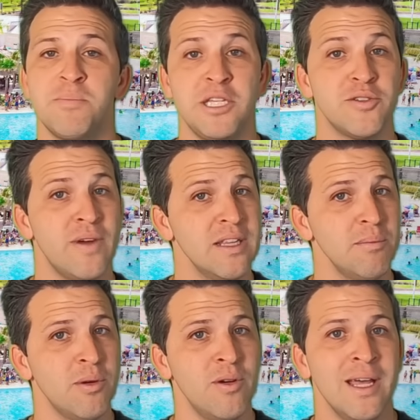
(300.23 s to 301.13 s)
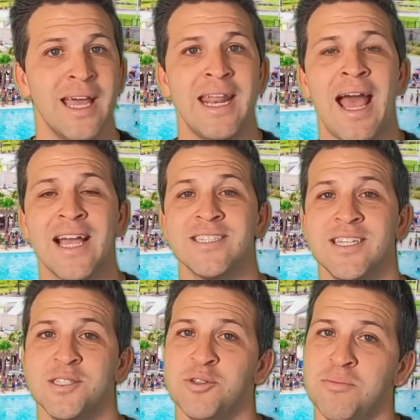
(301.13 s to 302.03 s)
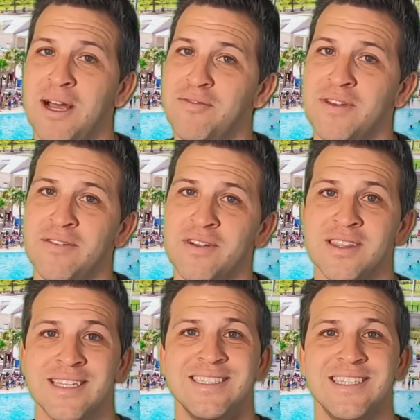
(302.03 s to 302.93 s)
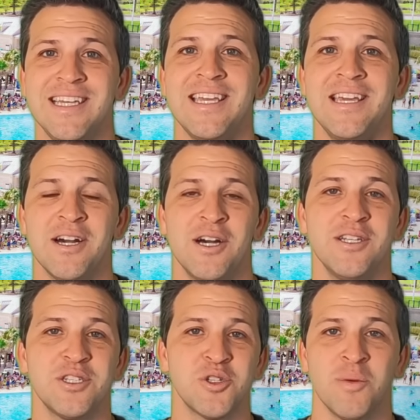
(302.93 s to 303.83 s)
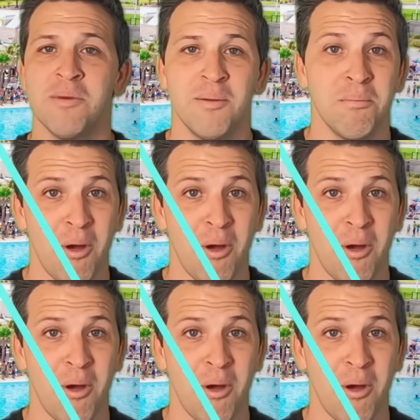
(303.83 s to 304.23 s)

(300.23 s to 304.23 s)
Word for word: beach volleyball, and access to my favorite, the Tiki Hut swim up